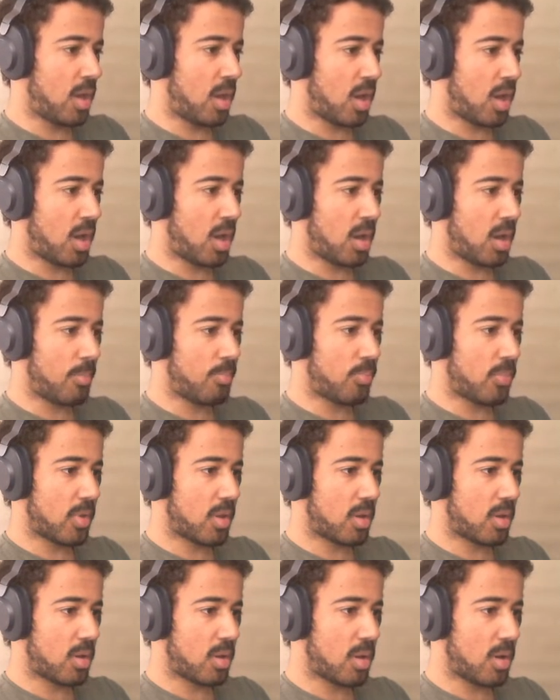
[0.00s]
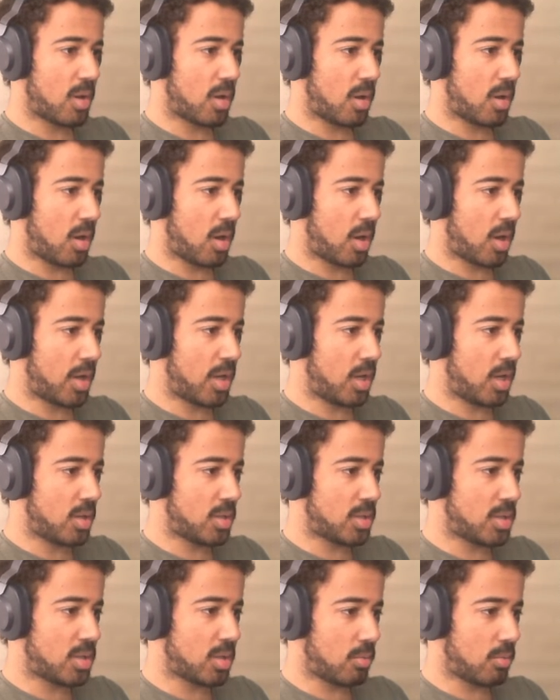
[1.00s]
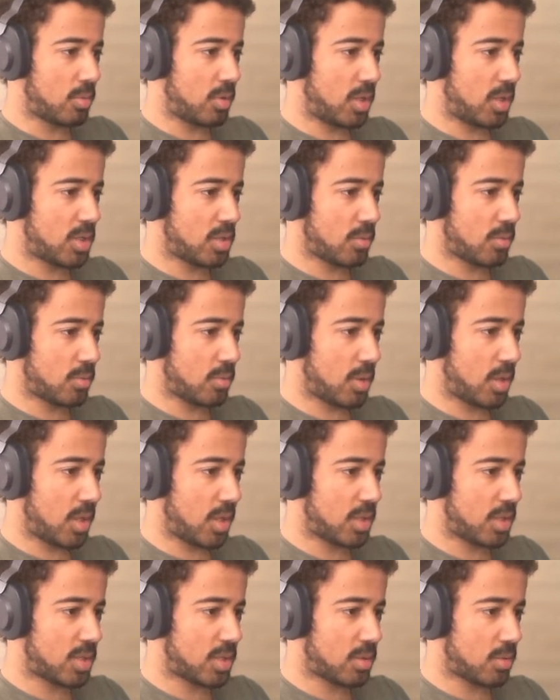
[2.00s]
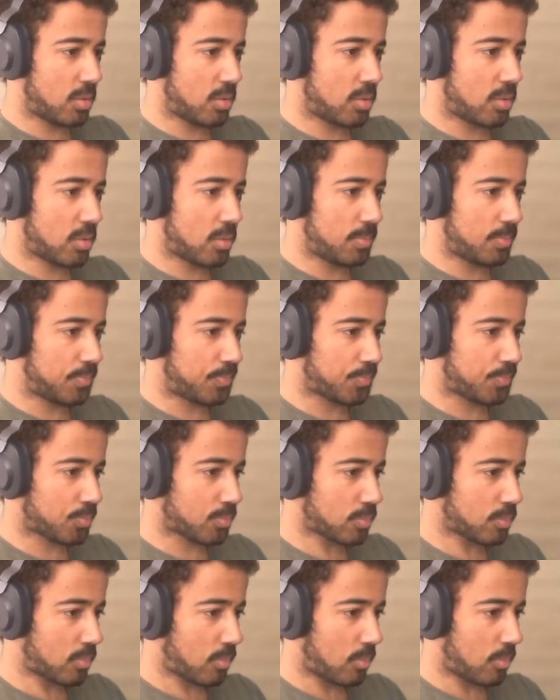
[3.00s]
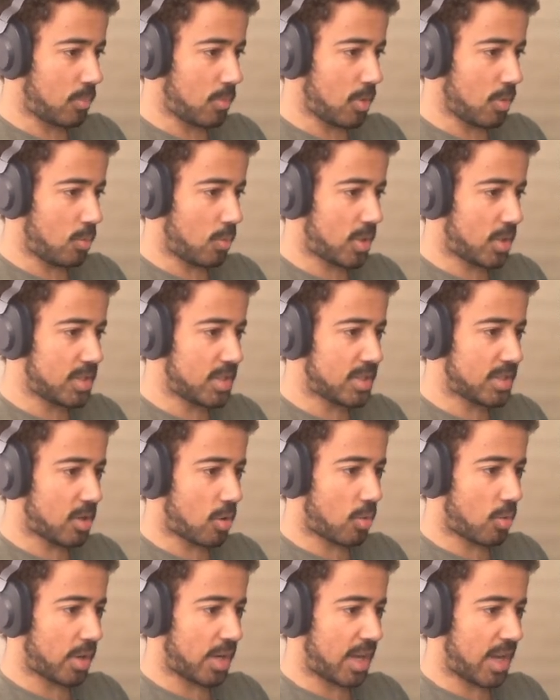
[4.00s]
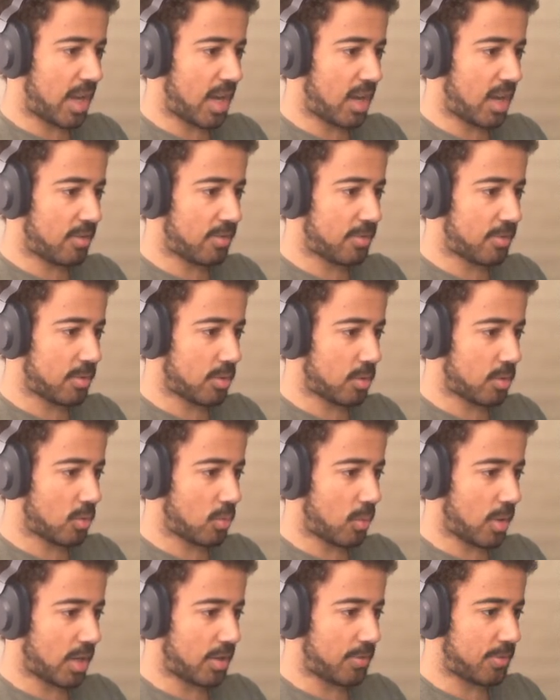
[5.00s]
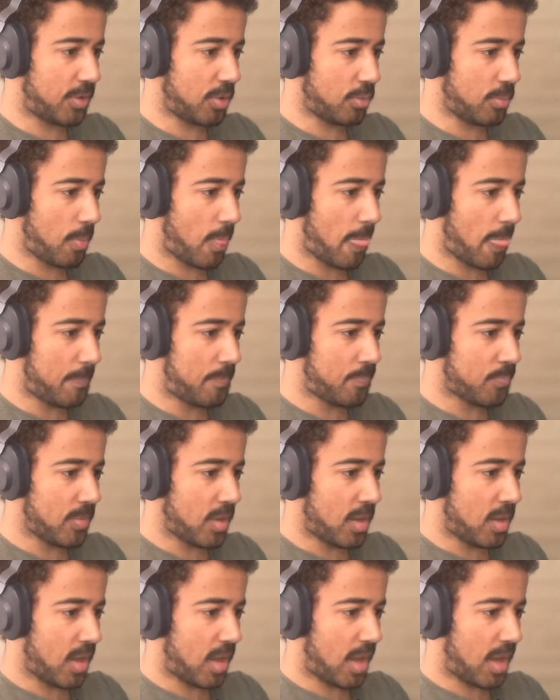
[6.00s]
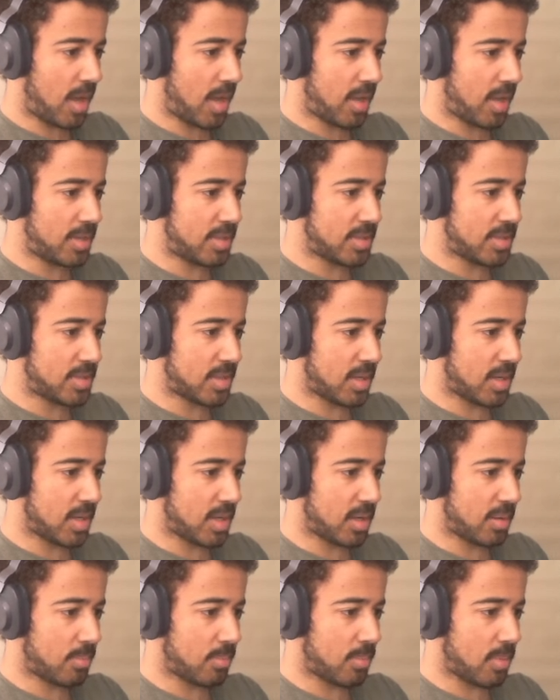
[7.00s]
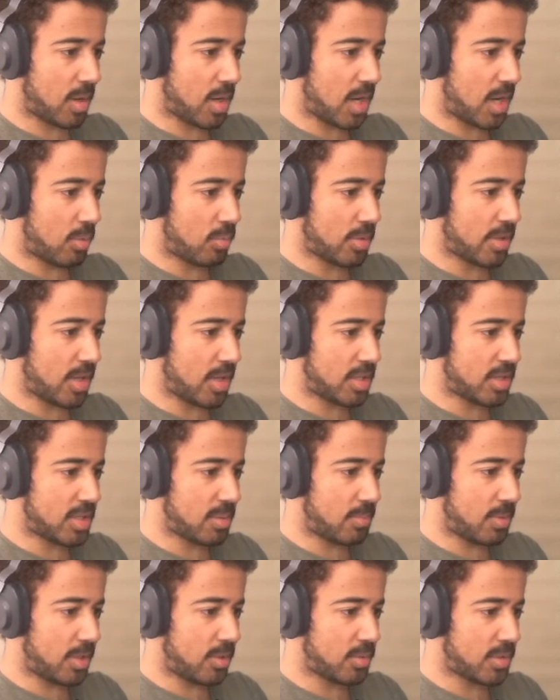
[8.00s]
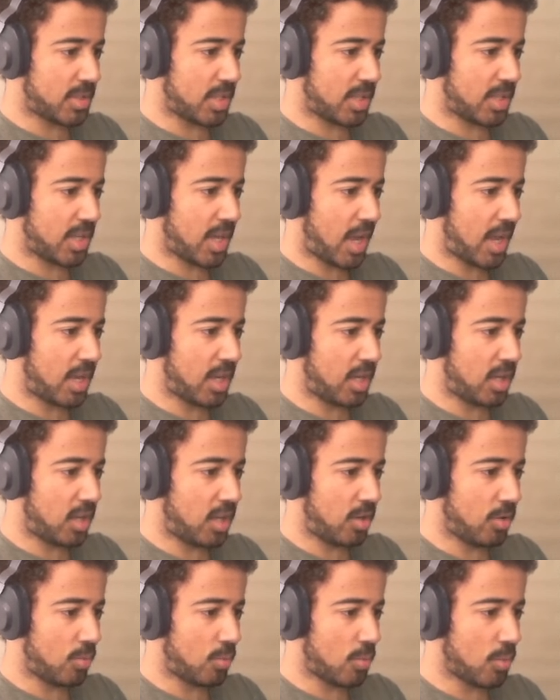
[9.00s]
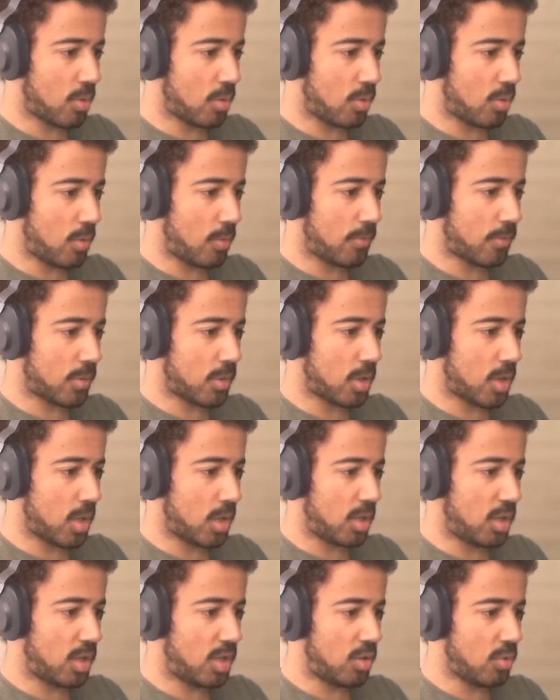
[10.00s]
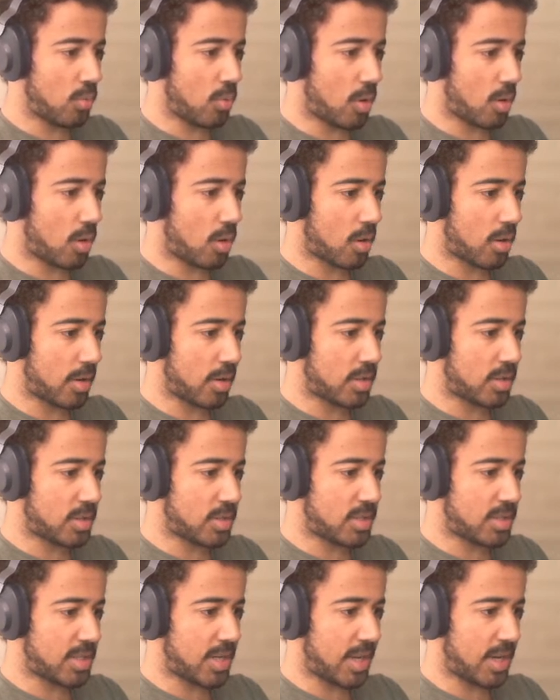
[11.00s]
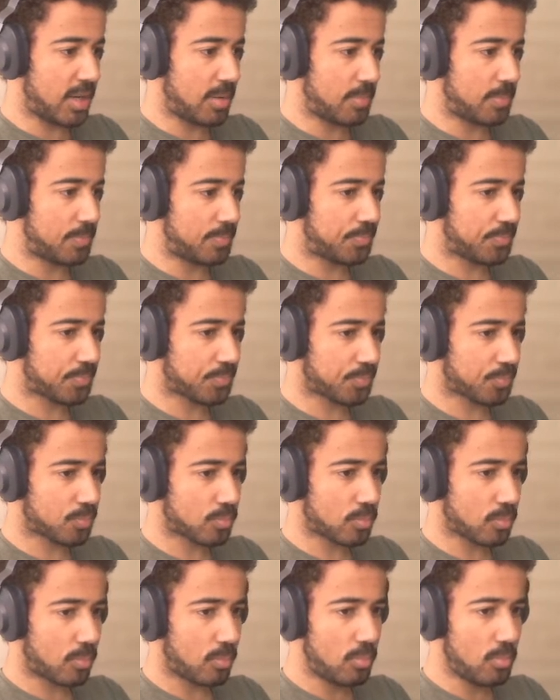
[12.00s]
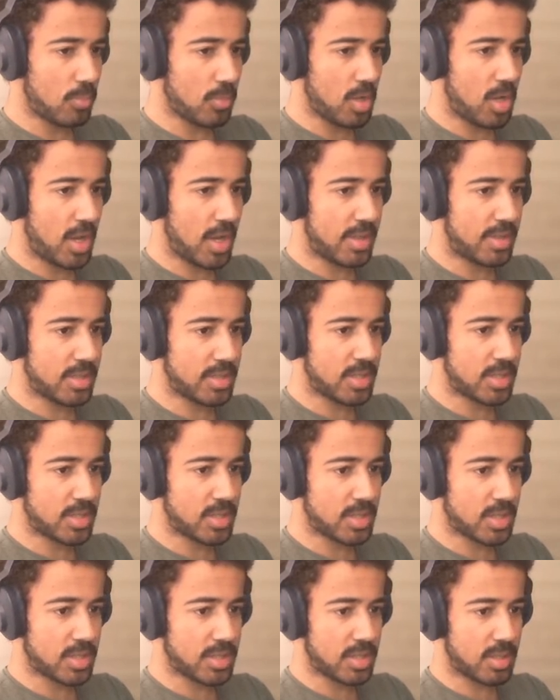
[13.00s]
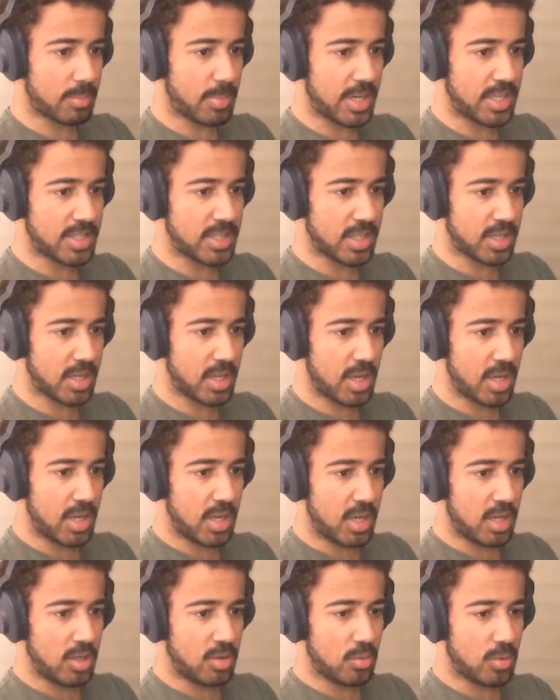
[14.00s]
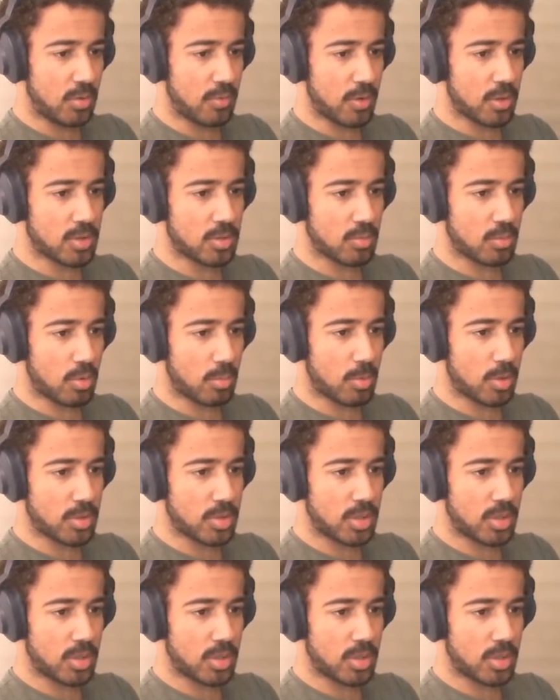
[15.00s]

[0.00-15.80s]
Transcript: I don't need to install one since I already have quite a few. And I will then simply use the KU Leuven UR10. And this is just the basic universal robot